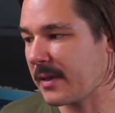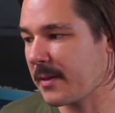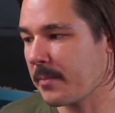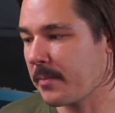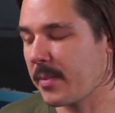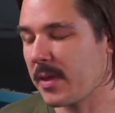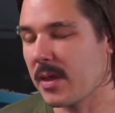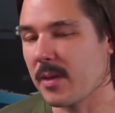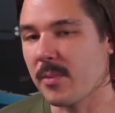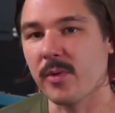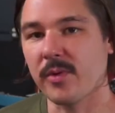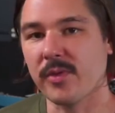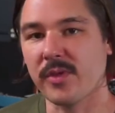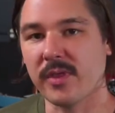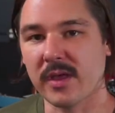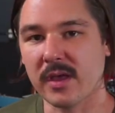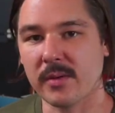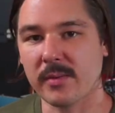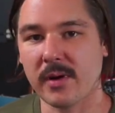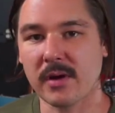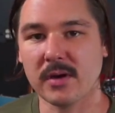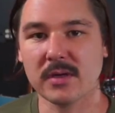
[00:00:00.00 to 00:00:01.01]
people think
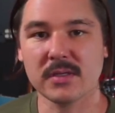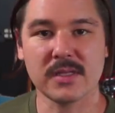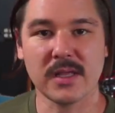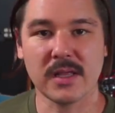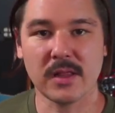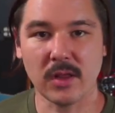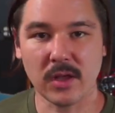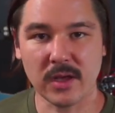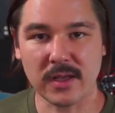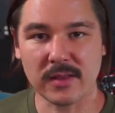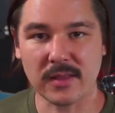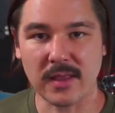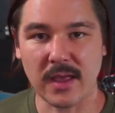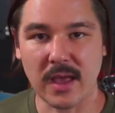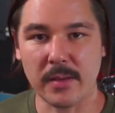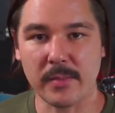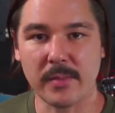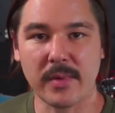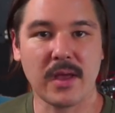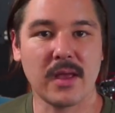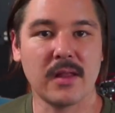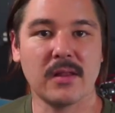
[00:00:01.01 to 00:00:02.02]
about is they look at them
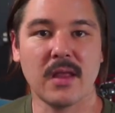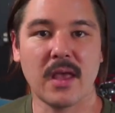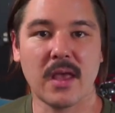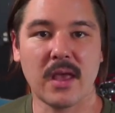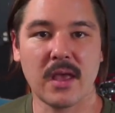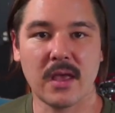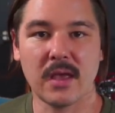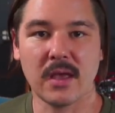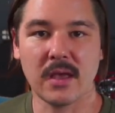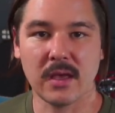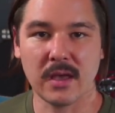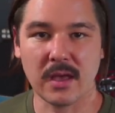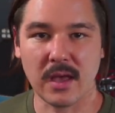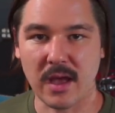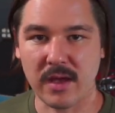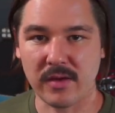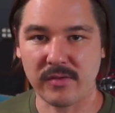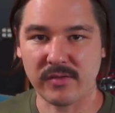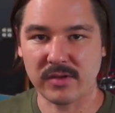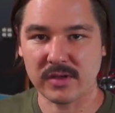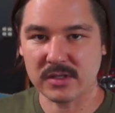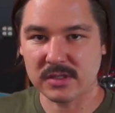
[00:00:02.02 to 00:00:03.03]
and they have
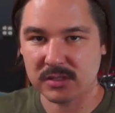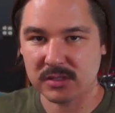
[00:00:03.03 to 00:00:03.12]
this